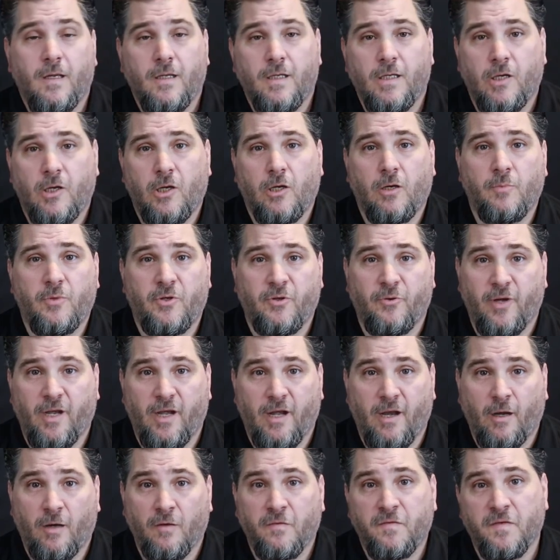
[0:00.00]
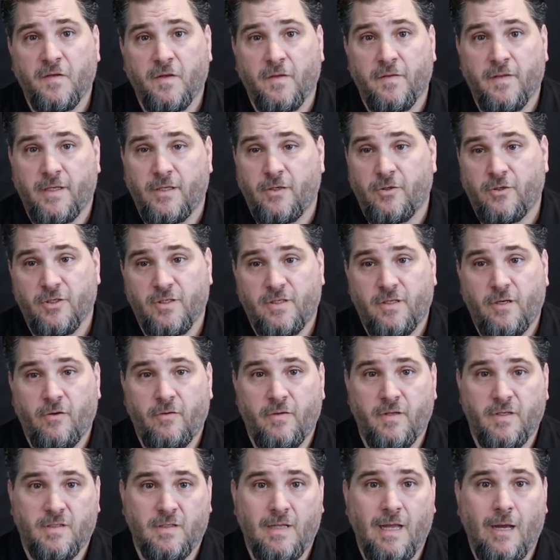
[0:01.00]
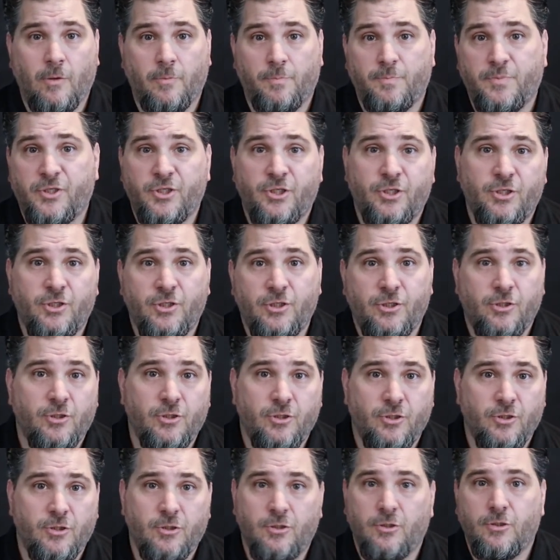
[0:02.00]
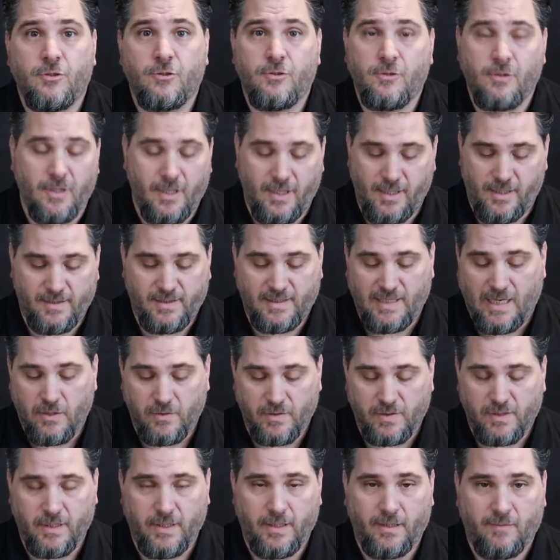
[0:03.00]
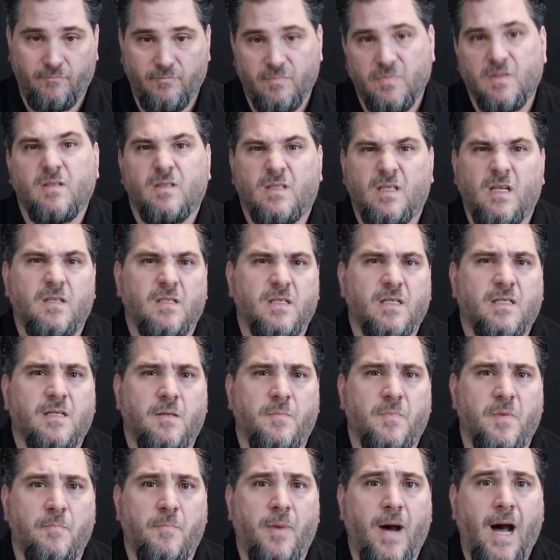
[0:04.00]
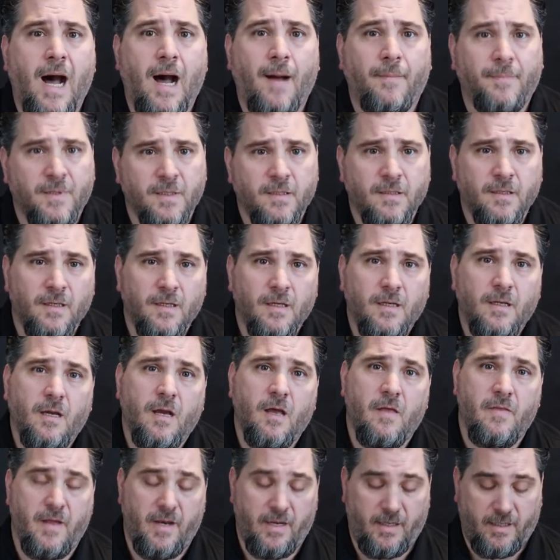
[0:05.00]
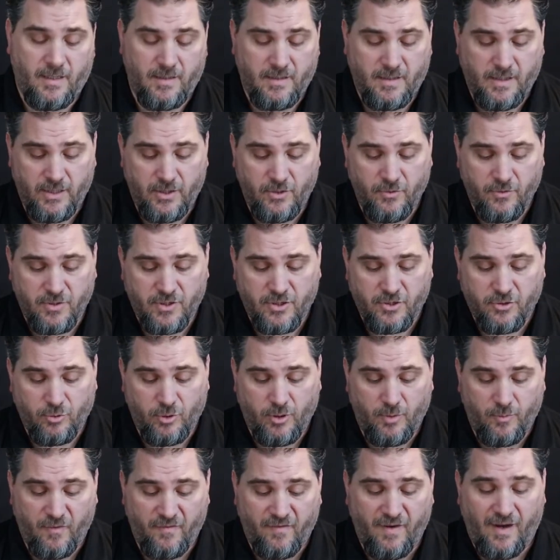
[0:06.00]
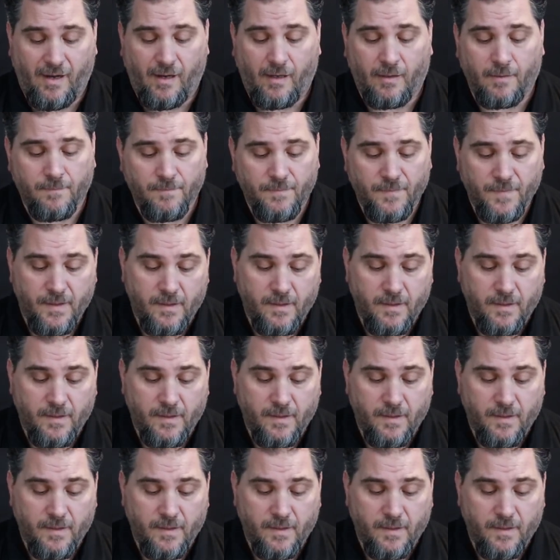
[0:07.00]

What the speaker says: you hear them doing an air fill and then you just hear this loud pshh, and it sounds like something popped and then a continuous stream of air.